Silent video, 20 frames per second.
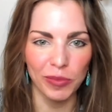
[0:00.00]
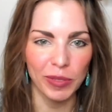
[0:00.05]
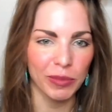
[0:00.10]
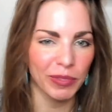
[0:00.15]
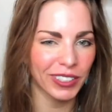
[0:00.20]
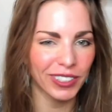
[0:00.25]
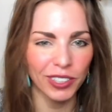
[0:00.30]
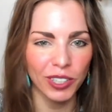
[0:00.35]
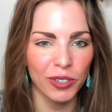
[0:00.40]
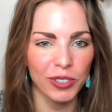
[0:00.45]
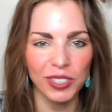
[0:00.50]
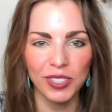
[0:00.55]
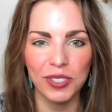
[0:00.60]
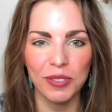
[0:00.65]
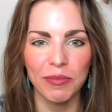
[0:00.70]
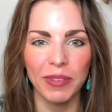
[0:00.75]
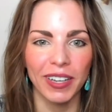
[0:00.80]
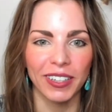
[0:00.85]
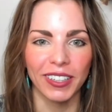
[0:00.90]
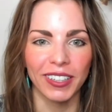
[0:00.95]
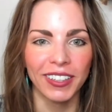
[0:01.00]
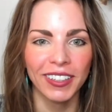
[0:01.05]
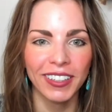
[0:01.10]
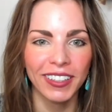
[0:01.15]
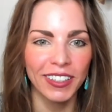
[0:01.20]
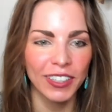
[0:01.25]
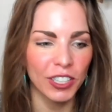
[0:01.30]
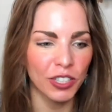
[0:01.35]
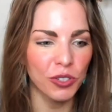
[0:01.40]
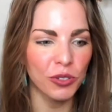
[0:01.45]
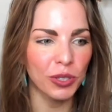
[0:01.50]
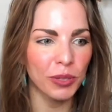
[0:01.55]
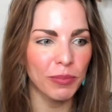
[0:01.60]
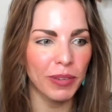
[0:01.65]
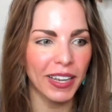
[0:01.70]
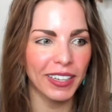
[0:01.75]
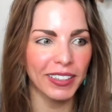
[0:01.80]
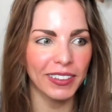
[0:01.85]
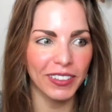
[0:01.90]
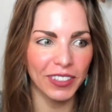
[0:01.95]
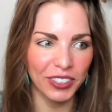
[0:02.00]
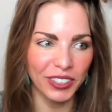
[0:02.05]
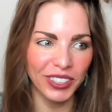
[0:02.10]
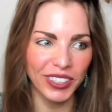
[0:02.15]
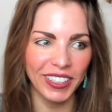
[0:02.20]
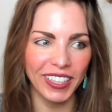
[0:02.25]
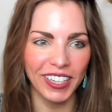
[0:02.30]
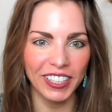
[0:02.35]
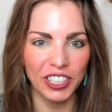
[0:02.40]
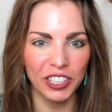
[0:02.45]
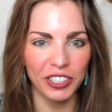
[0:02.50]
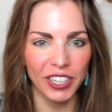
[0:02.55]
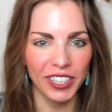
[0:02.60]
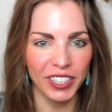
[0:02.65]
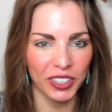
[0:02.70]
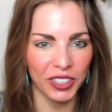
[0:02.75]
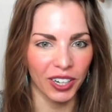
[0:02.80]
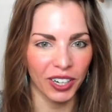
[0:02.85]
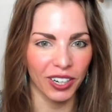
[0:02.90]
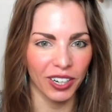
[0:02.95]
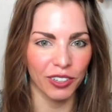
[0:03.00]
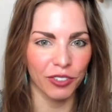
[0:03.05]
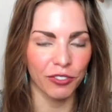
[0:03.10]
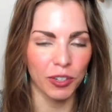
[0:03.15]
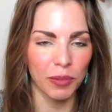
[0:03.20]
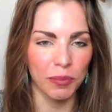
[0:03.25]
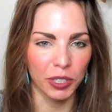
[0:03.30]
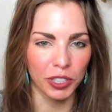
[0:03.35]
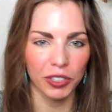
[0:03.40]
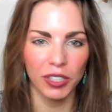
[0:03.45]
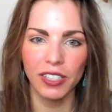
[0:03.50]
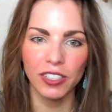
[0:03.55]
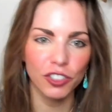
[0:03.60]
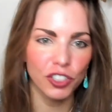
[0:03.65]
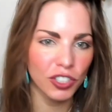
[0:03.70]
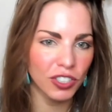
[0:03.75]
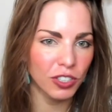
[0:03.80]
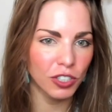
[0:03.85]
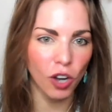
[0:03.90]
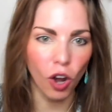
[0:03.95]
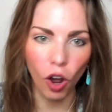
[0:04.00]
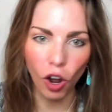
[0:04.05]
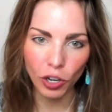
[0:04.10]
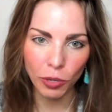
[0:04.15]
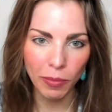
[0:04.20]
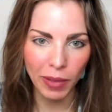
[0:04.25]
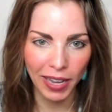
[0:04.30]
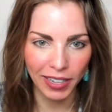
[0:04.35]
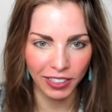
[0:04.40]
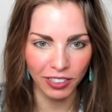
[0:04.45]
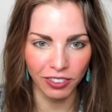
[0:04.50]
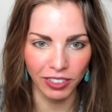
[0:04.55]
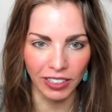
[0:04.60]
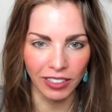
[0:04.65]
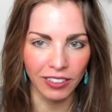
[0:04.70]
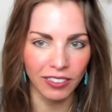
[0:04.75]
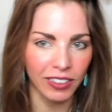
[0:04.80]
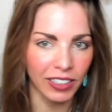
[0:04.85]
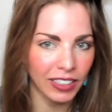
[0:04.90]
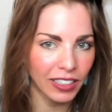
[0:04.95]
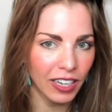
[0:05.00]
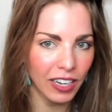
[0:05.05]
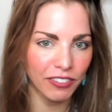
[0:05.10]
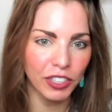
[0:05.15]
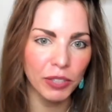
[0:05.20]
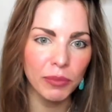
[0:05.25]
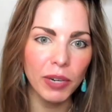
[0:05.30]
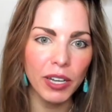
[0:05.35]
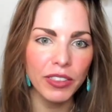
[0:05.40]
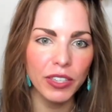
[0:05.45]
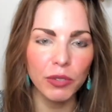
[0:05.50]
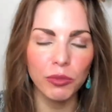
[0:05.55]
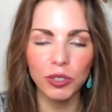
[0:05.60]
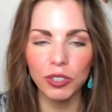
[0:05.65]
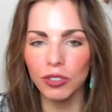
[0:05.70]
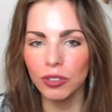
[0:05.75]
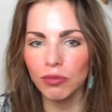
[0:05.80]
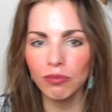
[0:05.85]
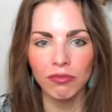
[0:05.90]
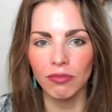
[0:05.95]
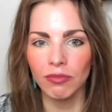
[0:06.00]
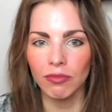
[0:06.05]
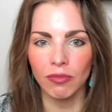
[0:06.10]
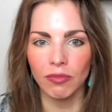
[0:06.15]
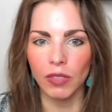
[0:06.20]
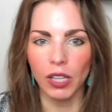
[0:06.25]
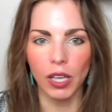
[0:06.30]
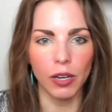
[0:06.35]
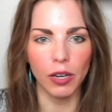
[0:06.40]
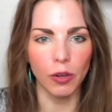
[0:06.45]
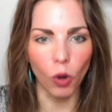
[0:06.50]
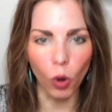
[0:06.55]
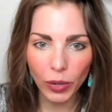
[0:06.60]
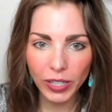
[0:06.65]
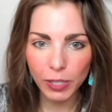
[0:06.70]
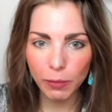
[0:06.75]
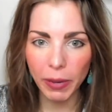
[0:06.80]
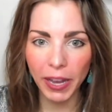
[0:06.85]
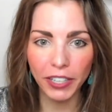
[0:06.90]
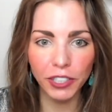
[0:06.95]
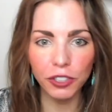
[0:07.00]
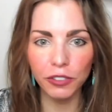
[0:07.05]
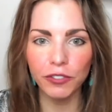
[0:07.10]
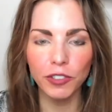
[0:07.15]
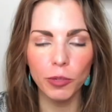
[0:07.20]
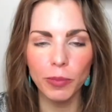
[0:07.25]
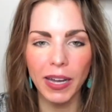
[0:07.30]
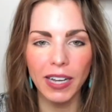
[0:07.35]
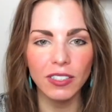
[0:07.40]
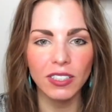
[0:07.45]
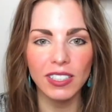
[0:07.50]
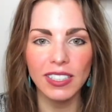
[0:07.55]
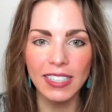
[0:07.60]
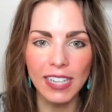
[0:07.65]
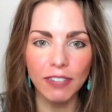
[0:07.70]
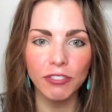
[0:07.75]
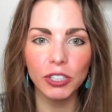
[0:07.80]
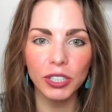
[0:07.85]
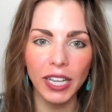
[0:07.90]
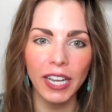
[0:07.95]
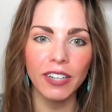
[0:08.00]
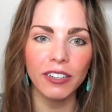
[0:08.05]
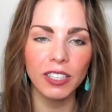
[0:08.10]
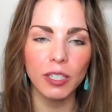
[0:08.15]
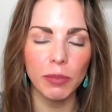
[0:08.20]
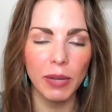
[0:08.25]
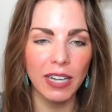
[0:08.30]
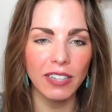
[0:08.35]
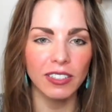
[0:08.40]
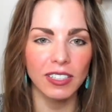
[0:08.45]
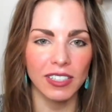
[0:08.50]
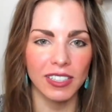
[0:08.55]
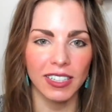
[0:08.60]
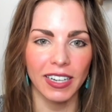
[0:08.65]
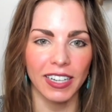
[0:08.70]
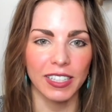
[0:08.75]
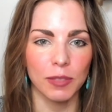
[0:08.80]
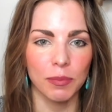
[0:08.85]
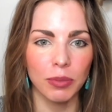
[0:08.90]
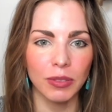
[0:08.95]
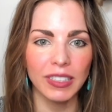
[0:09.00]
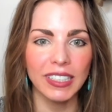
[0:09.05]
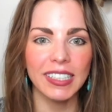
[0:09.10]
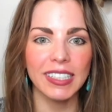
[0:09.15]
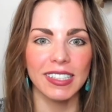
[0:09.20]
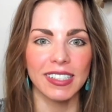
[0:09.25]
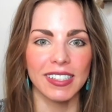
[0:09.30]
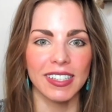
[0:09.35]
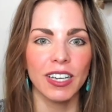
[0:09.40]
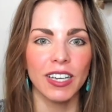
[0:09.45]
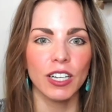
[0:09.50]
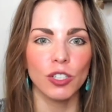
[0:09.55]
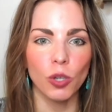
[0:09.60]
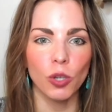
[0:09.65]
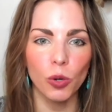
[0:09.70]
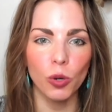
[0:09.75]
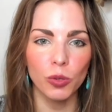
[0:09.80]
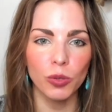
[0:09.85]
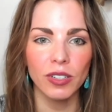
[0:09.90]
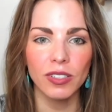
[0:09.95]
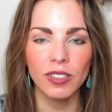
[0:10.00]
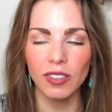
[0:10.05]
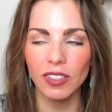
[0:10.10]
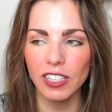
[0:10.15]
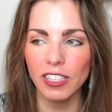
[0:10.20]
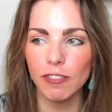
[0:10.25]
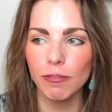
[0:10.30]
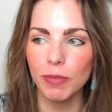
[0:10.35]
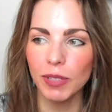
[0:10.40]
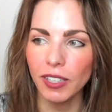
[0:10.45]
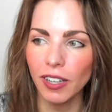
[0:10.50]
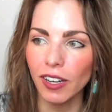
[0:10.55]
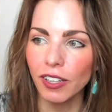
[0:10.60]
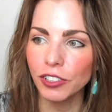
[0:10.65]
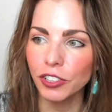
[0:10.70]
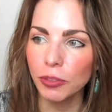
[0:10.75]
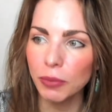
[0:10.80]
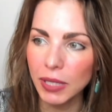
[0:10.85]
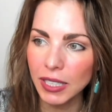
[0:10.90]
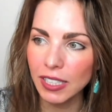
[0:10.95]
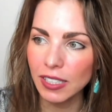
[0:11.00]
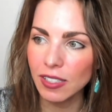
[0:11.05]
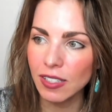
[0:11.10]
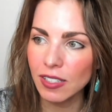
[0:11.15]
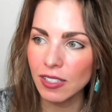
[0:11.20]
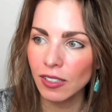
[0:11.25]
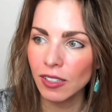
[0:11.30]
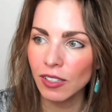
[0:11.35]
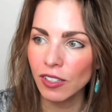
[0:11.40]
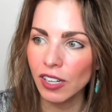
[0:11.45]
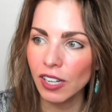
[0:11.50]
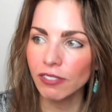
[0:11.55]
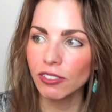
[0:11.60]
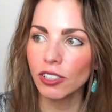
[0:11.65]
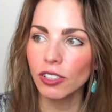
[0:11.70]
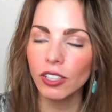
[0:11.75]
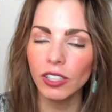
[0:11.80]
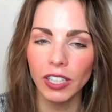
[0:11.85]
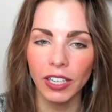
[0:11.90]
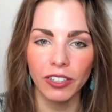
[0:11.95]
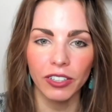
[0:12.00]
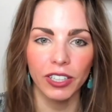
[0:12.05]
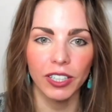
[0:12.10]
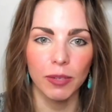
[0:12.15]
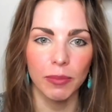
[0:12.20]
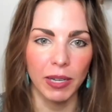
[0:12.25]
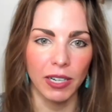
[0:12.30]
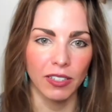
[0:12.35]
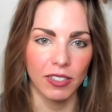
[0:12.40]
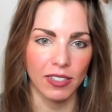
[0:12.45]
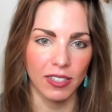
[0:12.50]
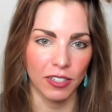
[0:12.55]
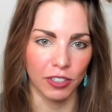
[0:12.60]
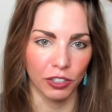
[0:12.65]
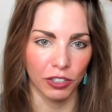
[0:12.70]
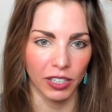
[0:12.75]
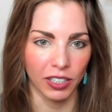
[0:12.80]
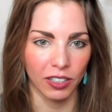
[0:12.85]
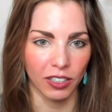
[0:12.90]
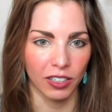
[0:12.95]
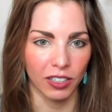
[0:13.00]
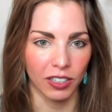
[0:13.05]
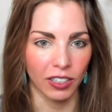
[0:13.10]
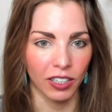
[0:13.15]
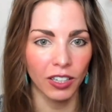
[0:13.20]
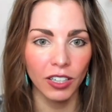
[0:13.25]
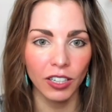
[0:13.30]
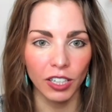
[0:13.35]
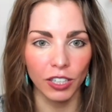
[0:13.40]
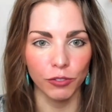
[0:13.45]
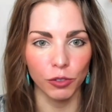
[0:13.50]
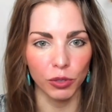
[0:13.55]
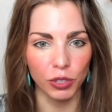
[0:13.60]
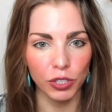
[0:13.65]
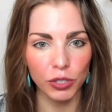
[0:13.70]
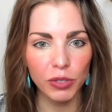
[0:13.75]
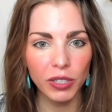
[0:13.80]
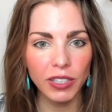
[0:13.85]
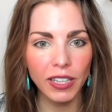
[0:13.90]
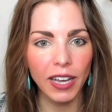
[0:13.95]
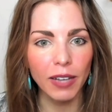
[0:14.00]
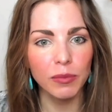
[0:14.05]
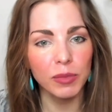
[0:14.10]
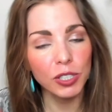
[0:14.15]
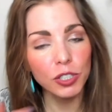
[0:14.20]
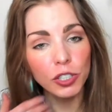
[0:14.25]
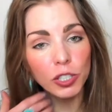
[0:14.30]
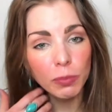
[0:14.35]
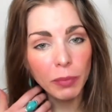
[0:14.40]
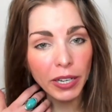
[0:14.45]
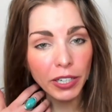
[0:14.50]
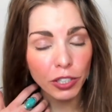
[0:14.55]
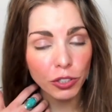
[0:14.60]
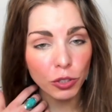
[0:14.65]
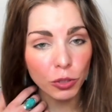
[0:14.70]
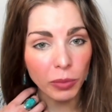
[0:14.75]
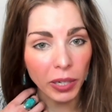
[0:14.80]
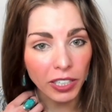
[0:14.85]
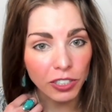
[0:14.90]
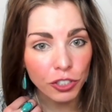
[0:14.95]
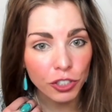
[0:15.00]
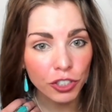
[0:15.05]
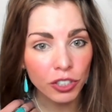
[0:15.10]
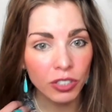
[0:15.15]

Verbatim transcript: I'm like, no, it doesn't matter. You can pay literally any credit card from Merc. It just automatically, like every month it will. And always pay your full balance. Never carry a balance, guys. Please don't live beyond your means. Never carry a balance on a credit card. If you are doing that, it means you're spending too much.